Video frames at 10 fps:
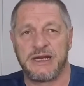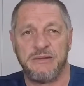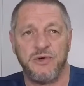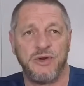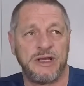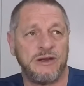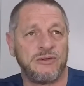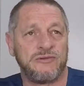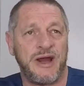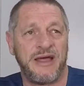morning, it
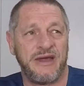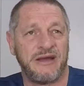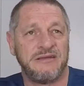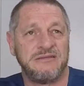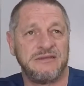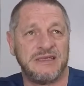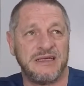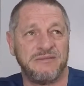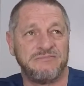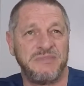looked rather
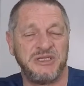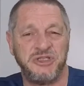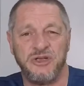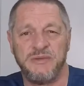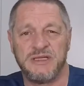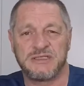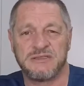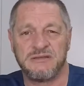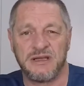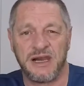a bit
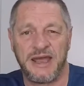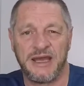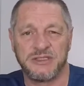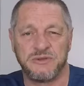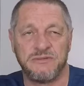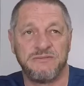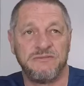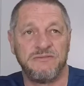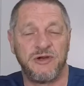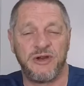dubious. The clouds were
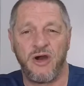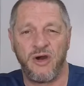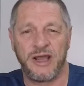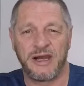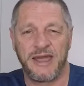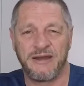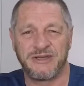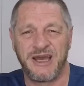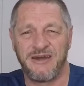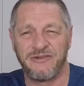very high
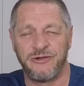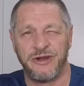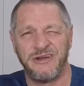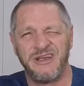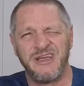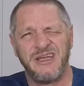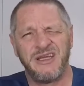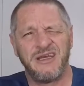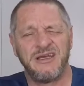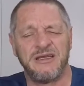cloud cover, and
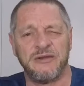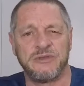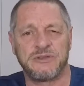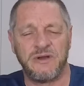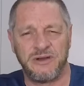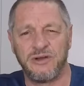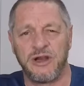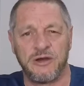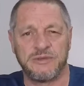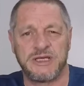it looked
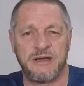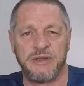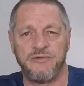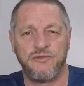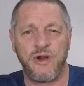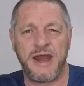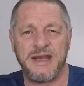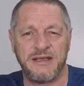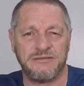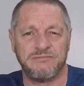like it was going to be
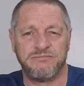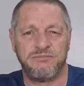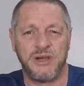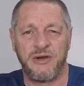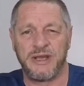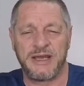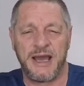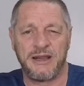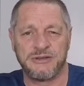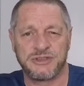raining and blowing a
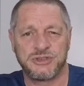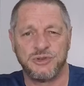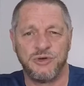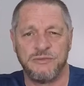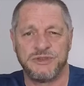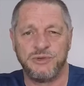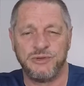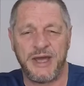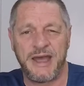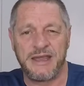gale and storms all
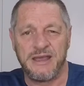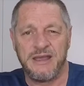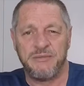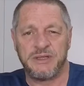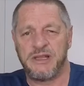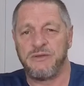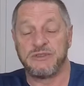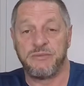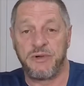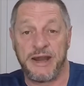day. But then there
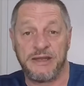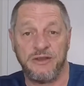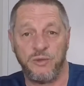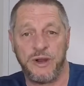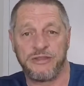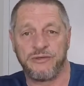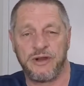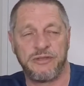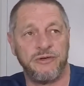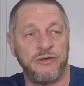was a break in the weather, and
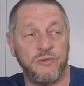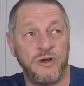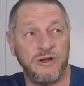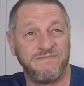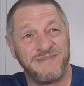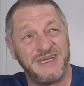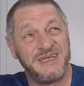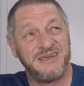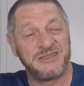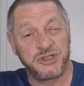I thought, well,
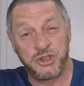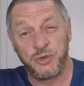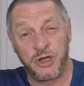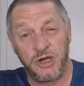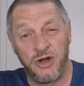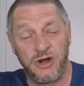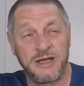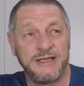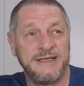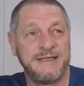it's 2
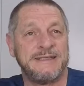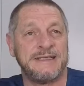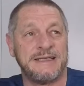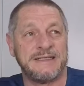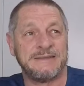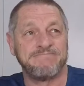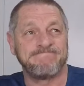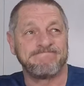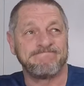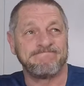o'clock. I
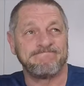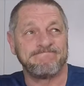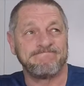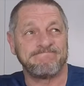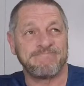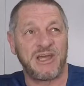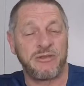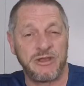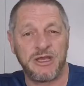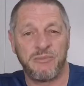
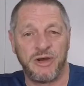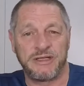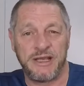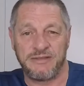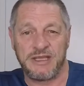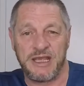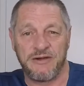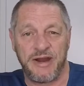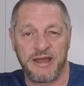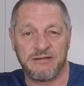think I might get the
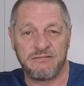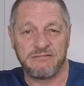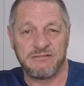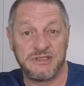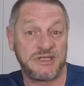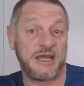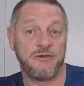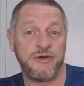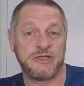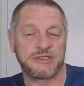gear out and take
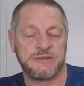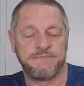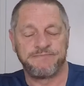a risk.